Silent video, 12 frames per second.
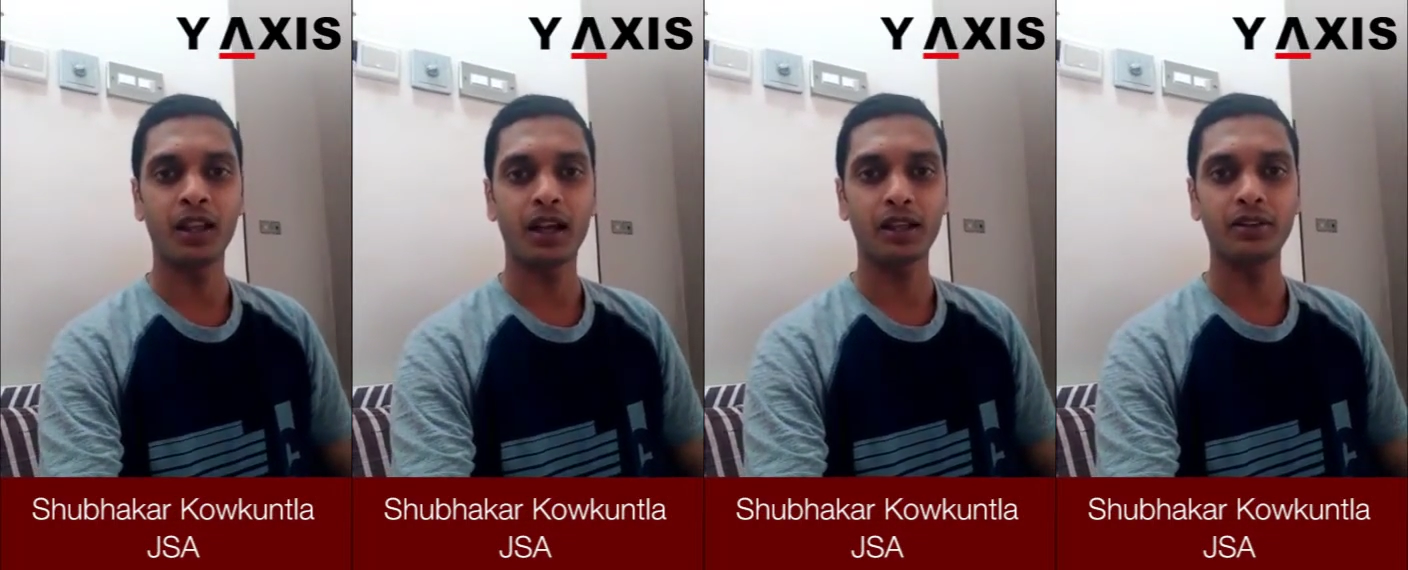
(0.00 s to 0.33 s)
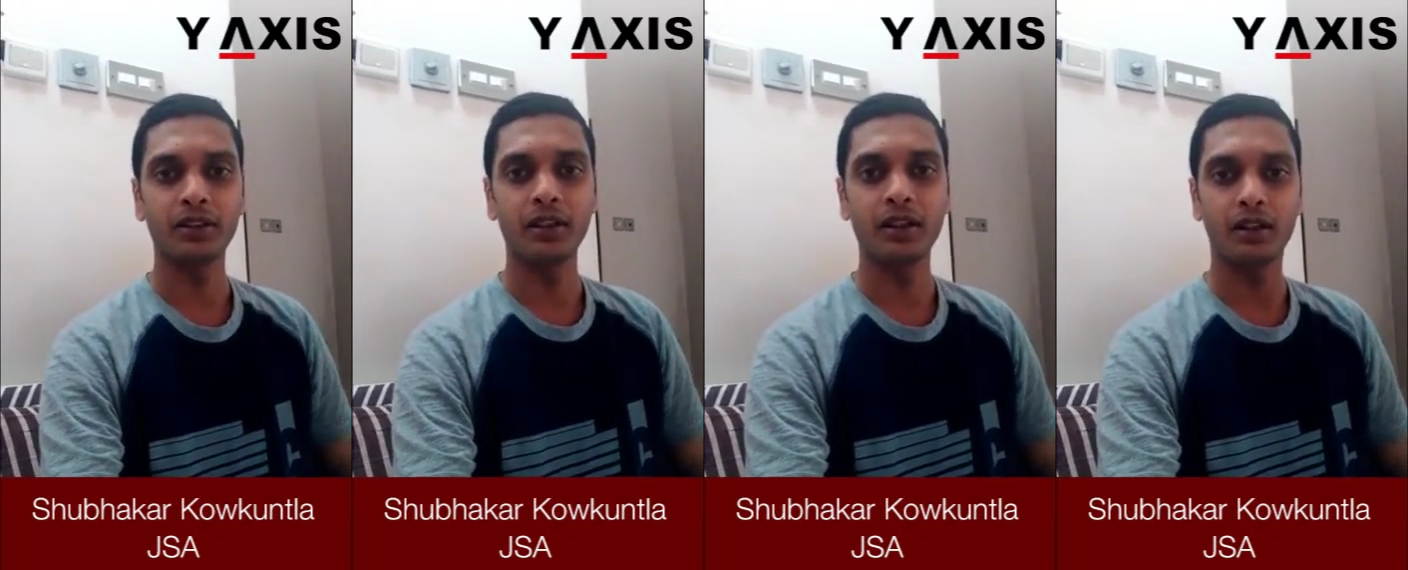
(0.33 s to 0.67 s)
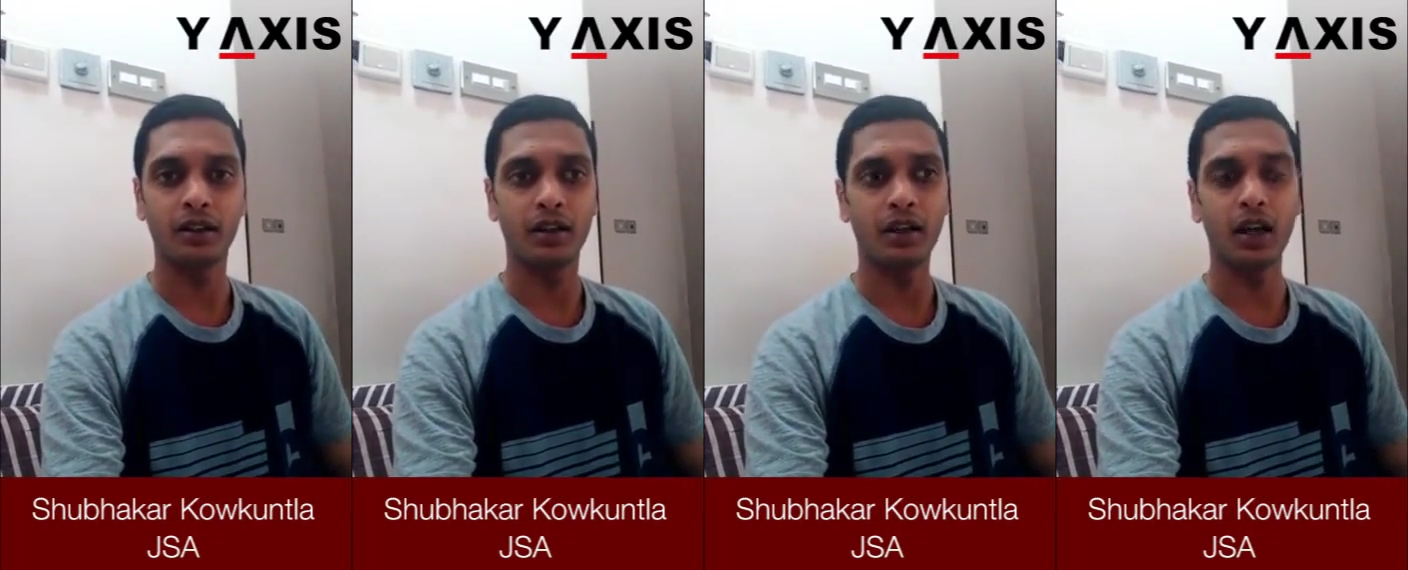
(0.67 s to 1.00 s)
Actually,
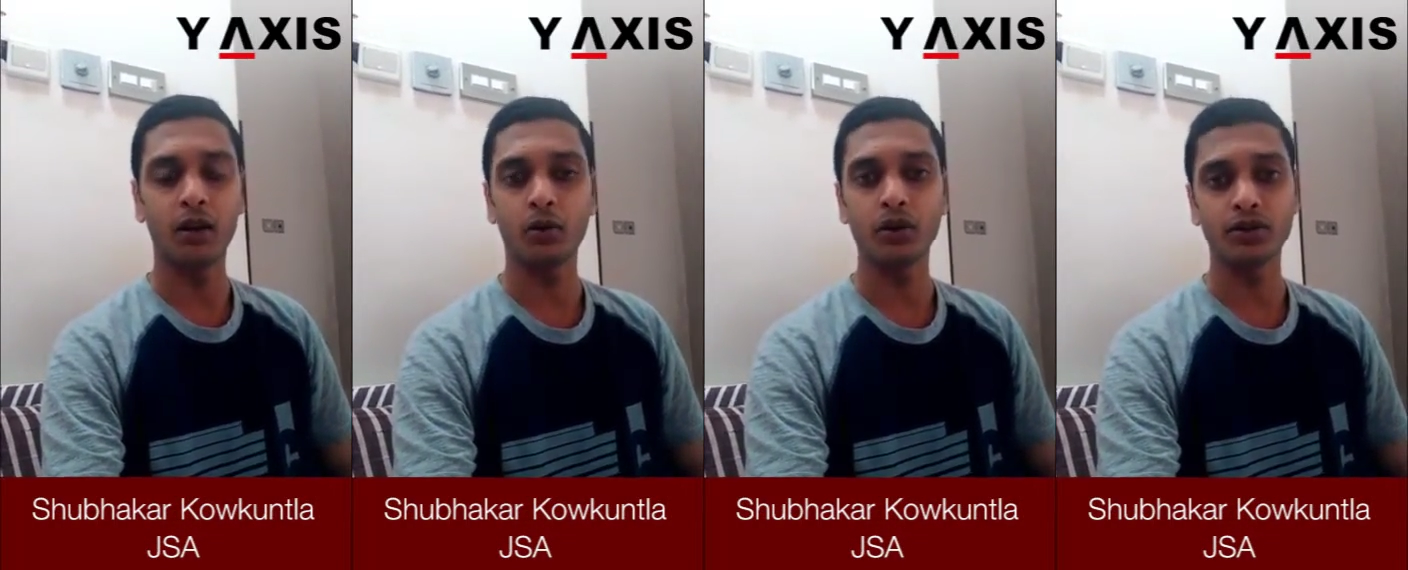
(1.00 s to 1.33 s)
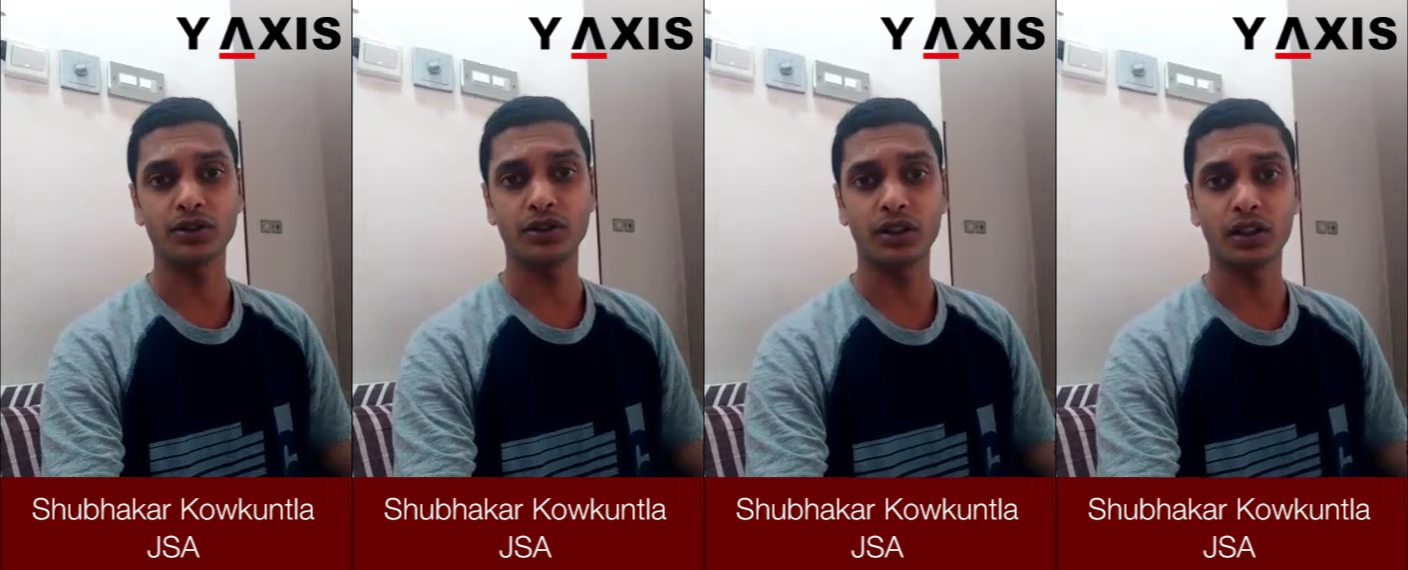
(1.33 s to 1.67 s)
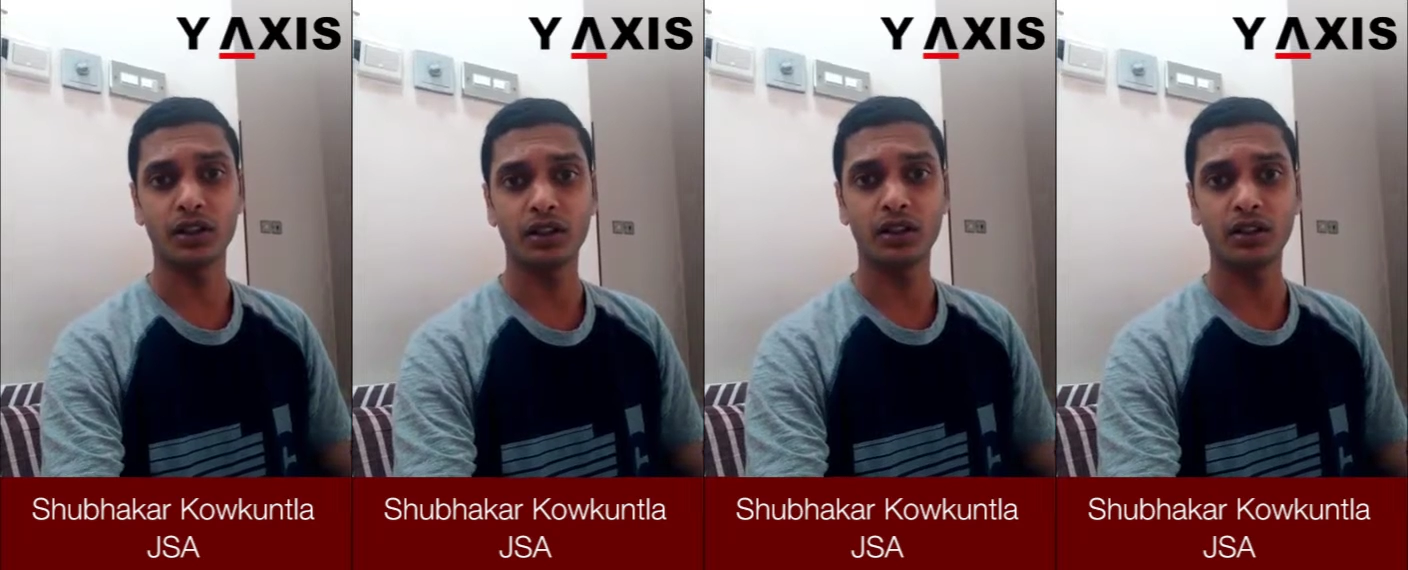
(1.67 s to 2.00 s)
I was
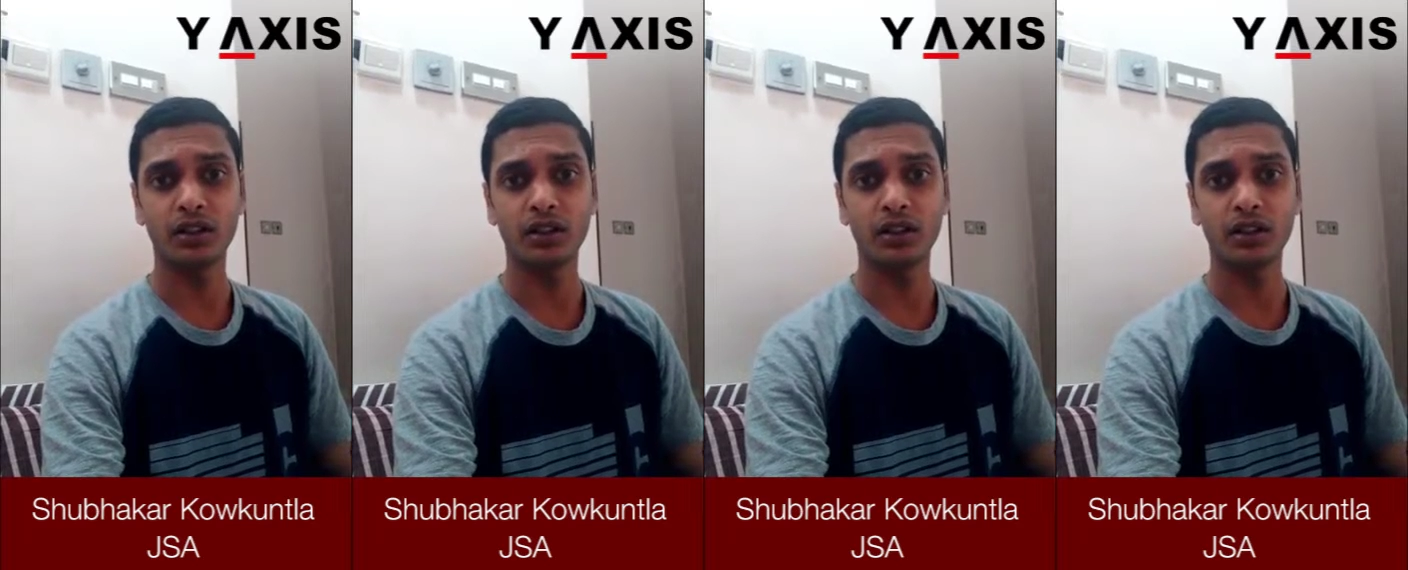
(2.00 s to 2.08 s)
uh,